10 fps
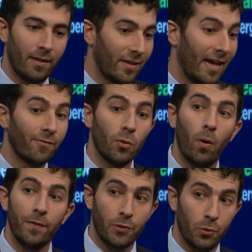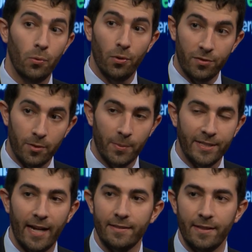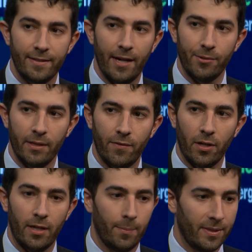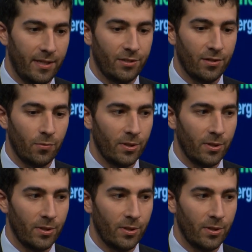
everyone the tools to protect the integrity of our competitions,